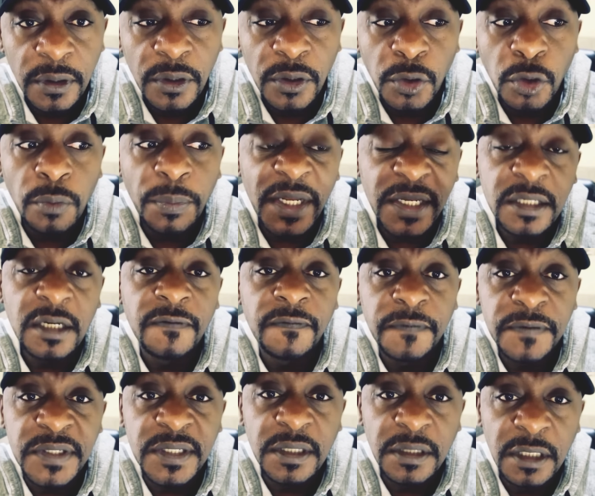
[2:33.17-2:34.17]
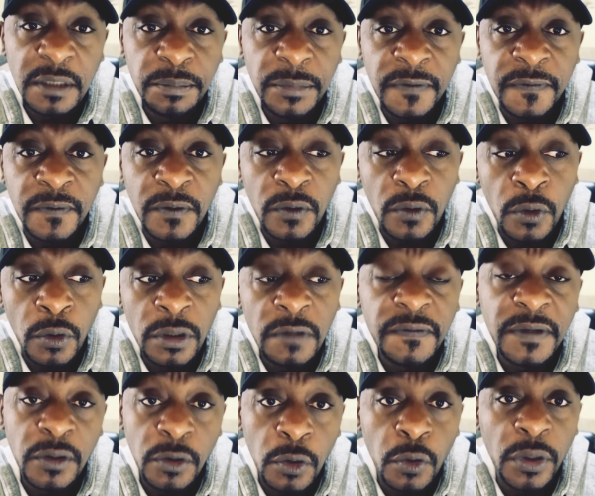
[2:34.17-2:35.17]
You may have seen it before or
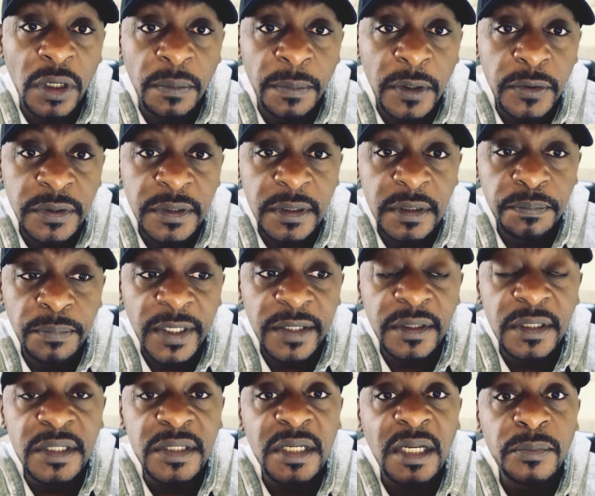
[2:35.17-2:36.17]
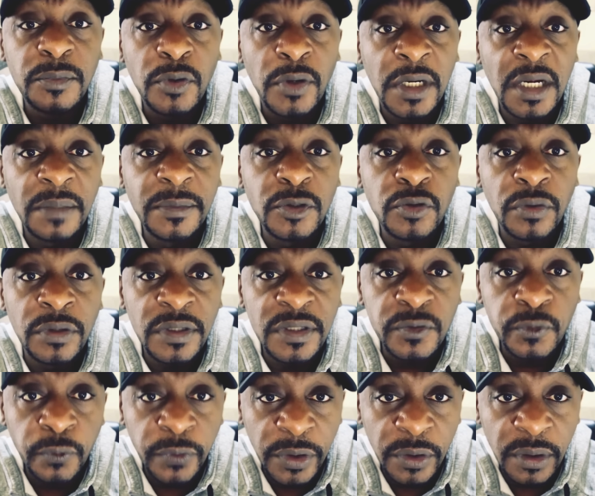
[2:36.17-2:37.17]
even known about it, but this time you're coming to this
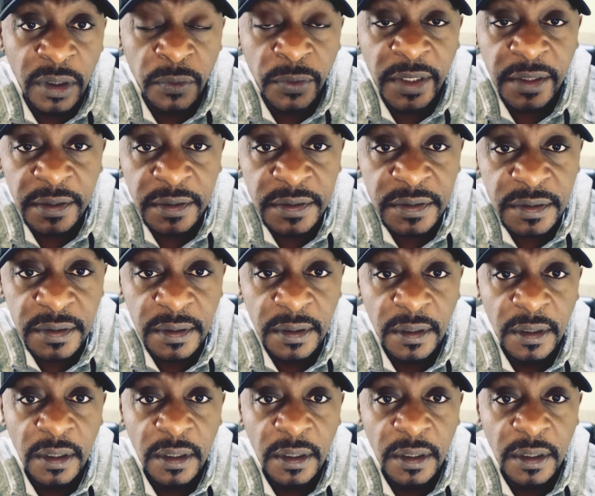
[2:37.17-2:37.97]
real awareness.